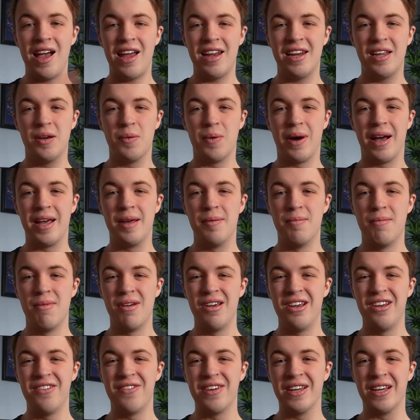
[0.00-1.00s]
Anyway,
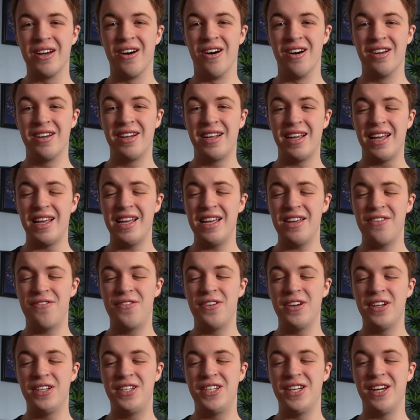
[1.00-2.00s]
moving on.
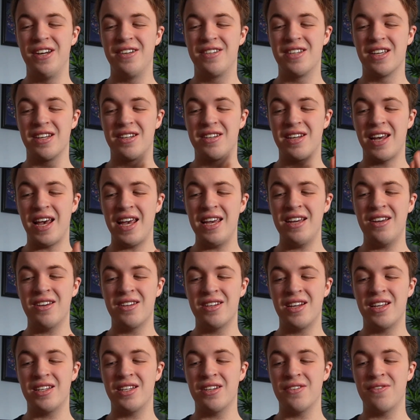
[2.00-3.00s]
If you choose to take
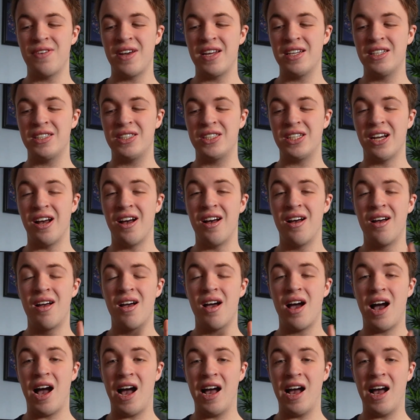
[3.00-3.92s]
on this adventure,